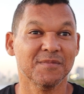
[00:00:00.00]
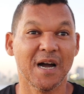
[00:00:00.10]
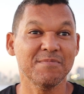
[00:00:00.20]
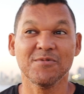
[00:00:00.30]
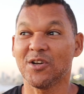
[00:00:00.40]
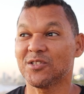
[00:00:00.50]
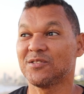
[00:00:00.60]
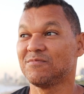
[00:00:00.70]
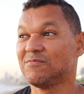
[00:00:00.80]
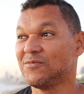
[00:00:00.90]
not
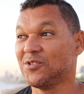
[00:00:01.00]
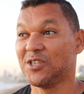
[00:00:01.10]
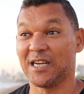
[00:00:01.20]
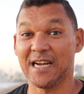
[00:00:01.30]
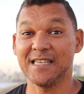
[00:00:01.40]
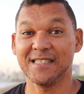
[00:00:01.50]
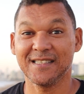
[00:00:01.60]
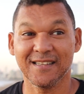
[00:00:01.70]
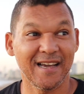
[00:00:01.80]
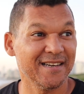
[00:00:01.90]
great
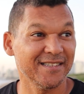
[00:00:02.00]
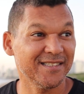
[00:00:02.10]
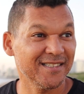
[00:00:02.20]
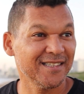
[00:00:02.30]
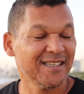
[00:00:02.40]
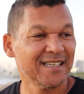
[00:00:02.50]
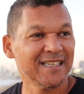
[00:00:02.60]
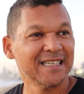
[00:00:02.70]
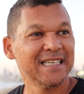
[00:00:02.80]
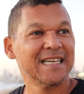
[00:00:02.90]
at it.
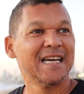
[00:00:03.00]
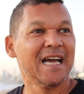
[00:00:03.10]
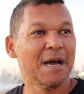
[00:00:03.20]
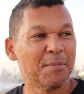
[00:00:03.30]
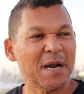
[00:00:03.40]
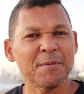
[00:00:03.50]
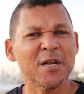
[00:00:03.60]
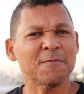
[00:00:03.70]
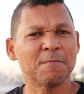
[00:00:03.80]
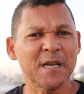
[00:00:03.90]
But I'm a
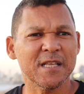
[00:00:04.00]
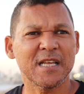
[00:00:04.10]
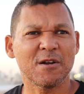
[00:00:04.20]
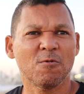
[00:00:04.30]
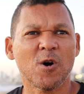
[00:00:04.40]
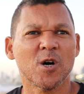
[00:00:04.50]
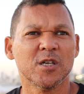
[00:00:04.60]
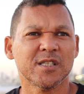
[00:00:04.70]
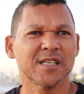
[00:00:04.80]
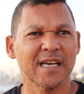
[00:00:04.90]
lot better than I
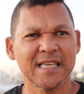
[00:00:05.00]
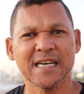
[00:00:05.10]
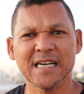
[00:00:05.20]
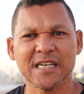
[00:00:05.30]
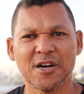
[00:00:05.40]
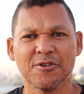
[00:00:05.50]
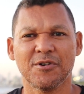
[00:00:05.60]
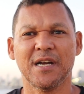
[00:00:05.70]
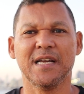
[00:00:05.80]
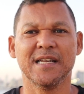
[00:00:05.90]
was a year ago,
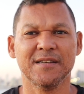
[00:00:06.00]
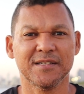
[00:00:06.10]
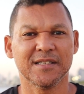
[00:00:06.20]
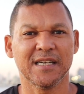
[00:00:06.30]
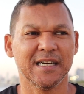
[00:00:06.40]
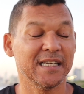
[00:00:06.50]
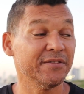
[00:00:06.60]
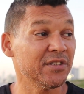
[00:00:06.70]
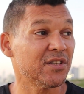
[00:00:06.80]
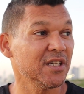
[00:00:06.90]
and
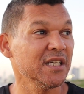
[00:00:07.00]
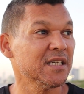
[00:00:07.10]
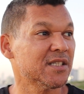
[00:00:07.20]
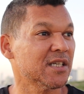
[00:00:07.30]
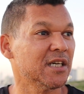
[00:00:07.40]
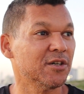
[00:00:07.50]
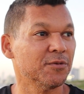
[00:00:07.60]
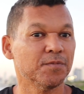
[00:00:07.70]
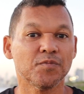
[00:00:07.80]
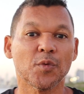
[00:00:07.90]
even 3 years ago,
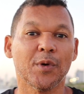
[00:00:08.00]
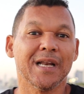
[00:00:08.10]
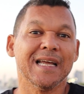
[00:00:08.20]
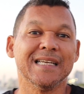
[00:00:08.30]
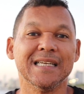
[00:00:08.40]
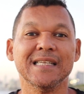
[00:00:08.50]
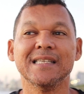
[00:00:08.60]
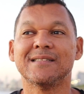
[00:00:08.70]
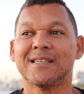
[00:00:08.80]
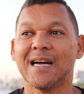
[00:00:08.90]
when I
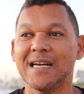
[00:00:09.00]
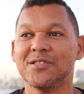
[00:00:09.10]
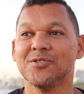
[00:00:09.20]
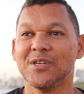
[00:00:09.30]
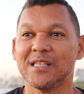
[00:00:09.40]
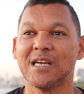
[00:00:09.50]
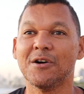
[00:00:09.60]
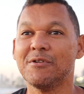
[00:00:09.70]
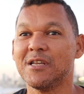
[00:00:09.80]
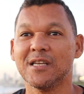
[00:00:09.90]
really tried to get
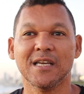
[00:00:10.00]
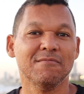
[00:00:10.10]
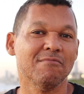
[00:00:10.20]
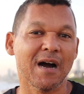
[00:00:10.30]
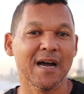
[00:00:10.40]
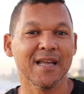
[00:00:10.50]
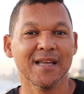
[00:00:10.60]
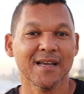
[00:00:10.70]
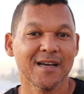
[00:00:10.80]
going in my